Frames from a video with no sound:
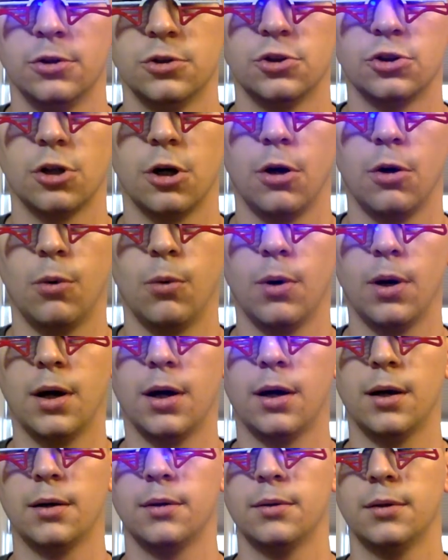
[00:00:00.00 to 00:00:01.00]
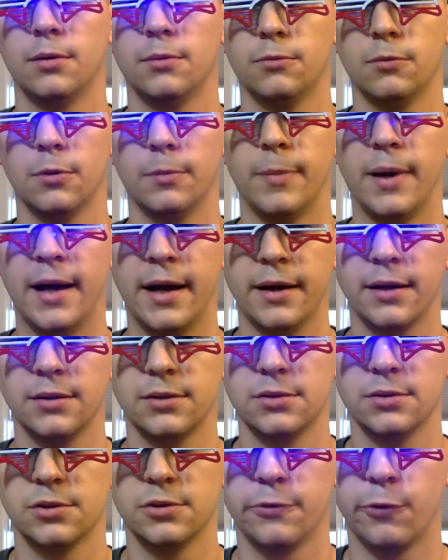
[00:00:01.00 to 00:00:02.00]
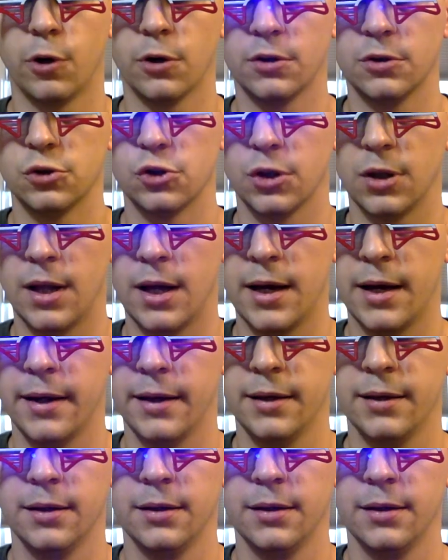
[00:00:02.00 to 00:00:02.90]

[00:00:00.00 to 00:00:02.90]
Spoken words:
So, we're back. It's 4th of July.